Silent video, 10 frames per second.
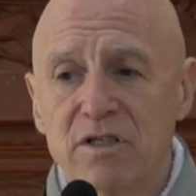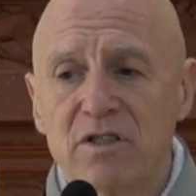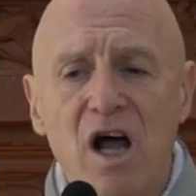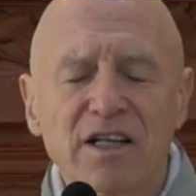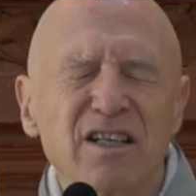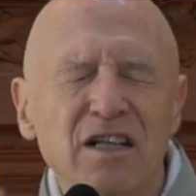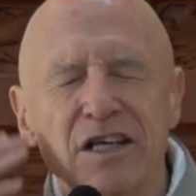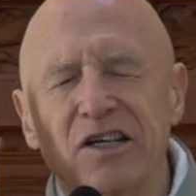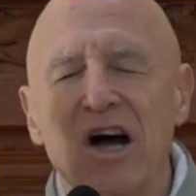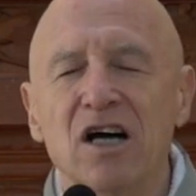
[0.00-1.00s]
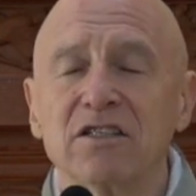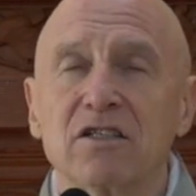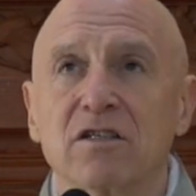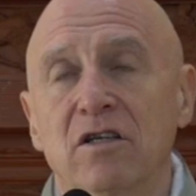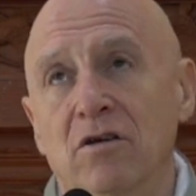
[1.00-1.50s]
not like
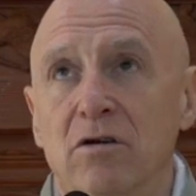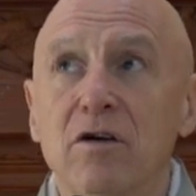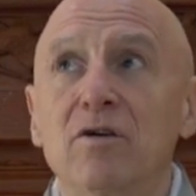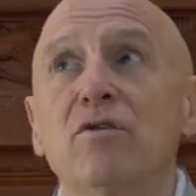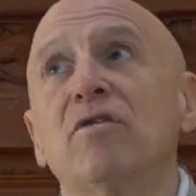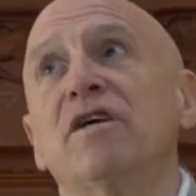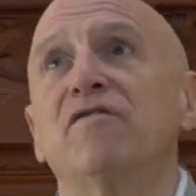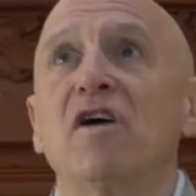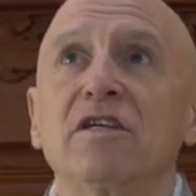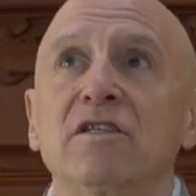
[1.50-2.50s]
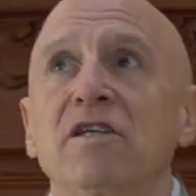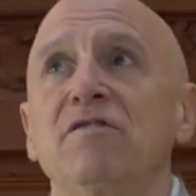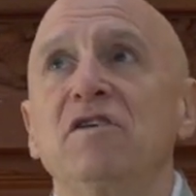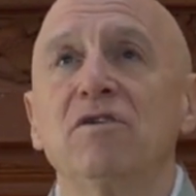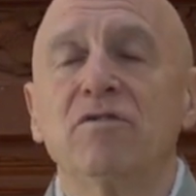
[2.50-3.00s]
consciously, oh, I finally
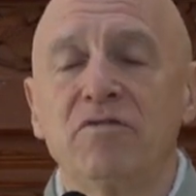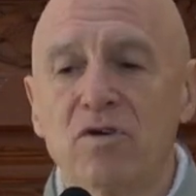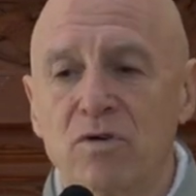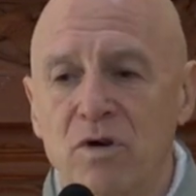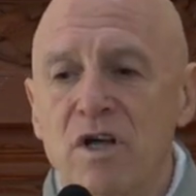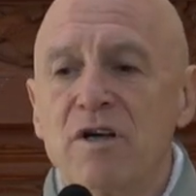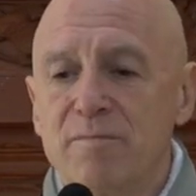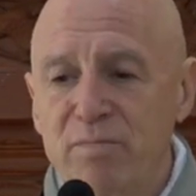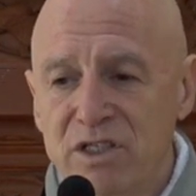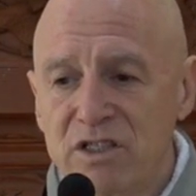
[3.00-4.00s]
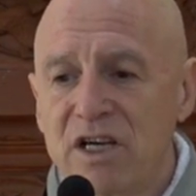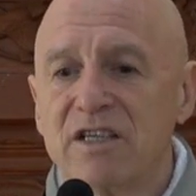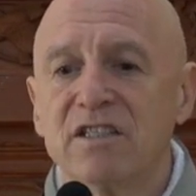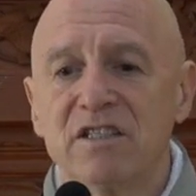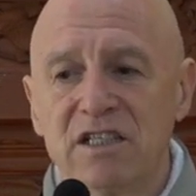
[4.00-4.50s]
feel full, but
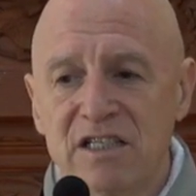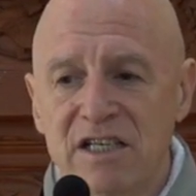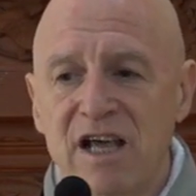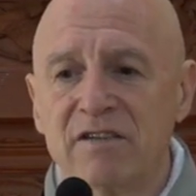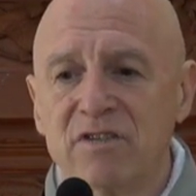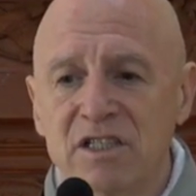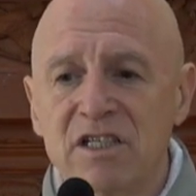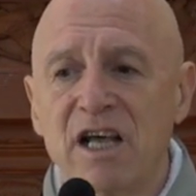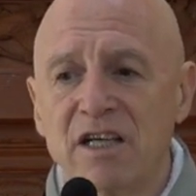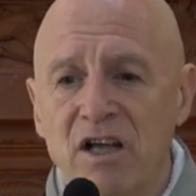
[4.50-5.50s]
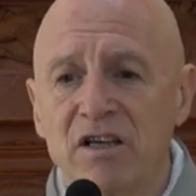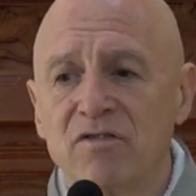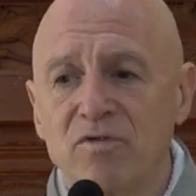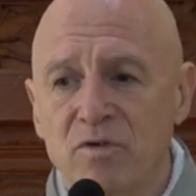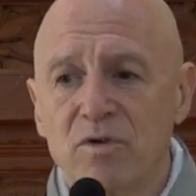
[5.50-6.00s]
just in an everyday
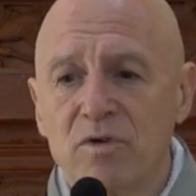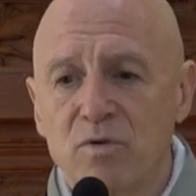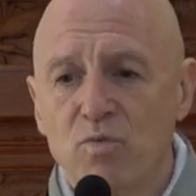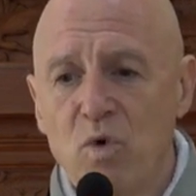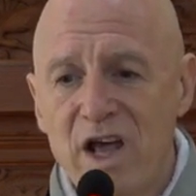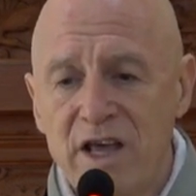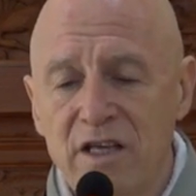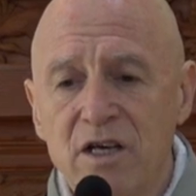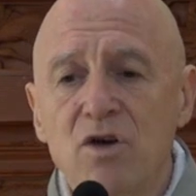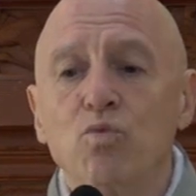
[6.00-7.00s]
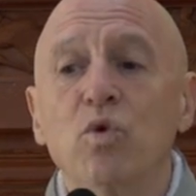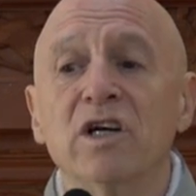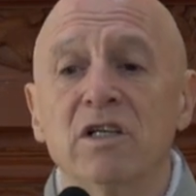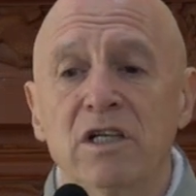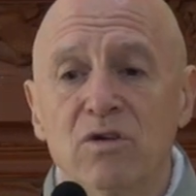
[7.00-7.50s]
life way
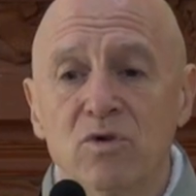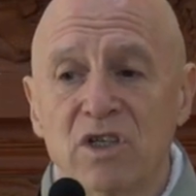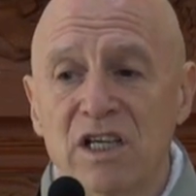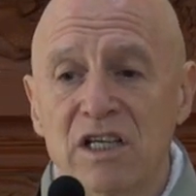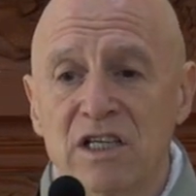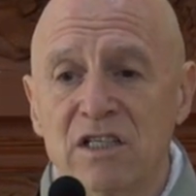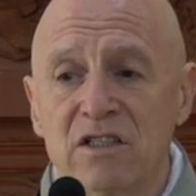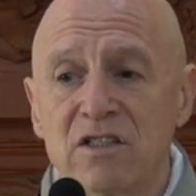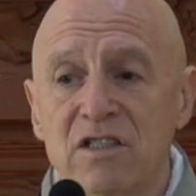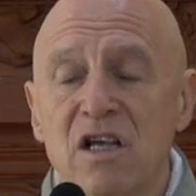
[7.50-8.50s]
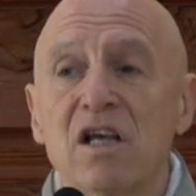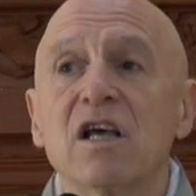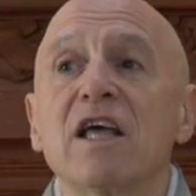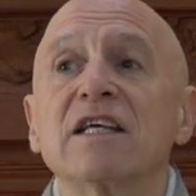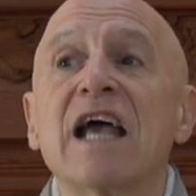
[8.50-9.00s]
where little kids
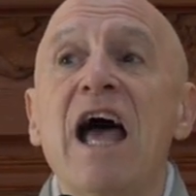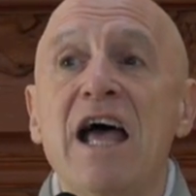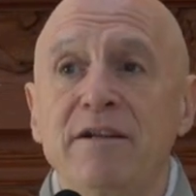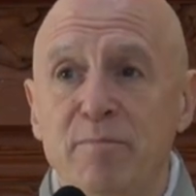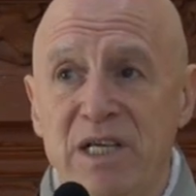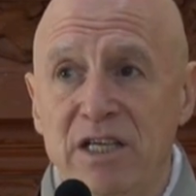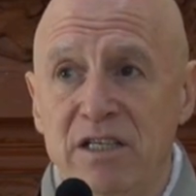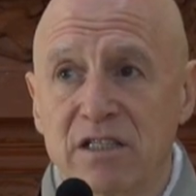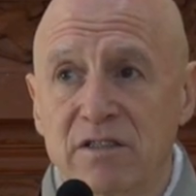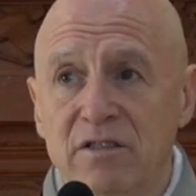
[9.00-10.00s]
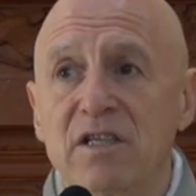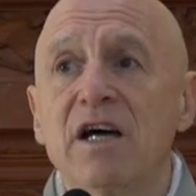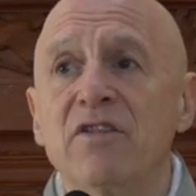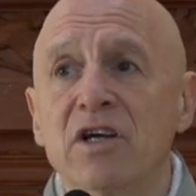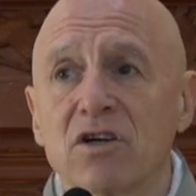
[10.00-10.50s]
can be.
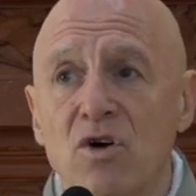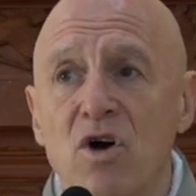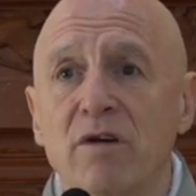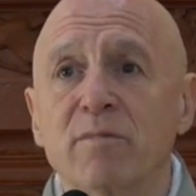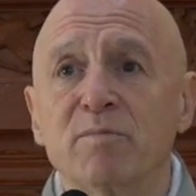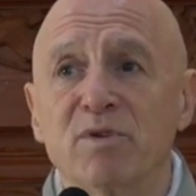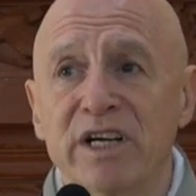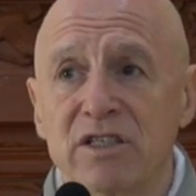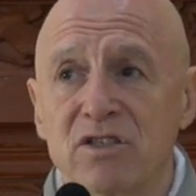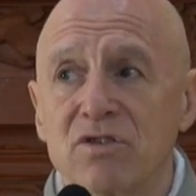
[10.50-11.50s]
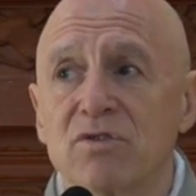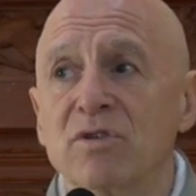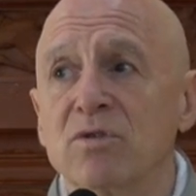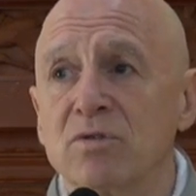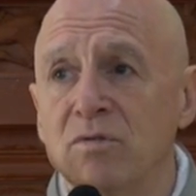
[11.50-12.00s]
Yeah, their karma breaks
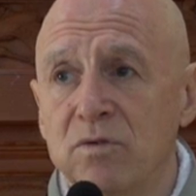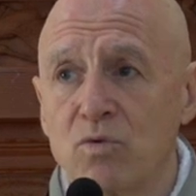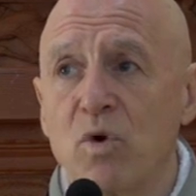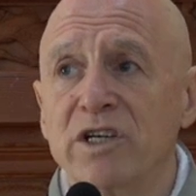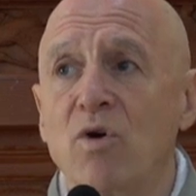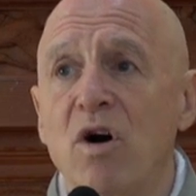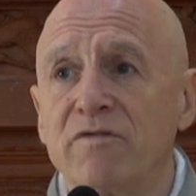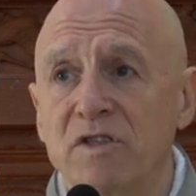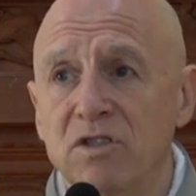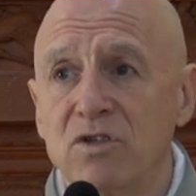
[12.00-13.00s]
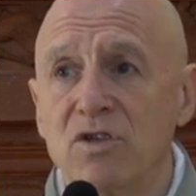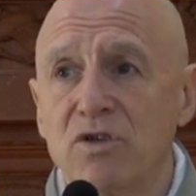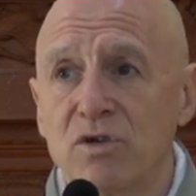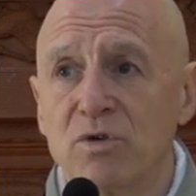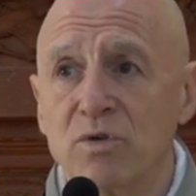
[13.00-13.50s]
through quite often
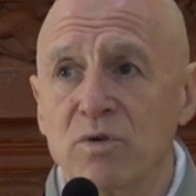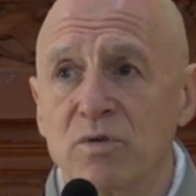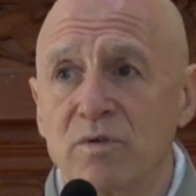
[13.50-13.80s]
too.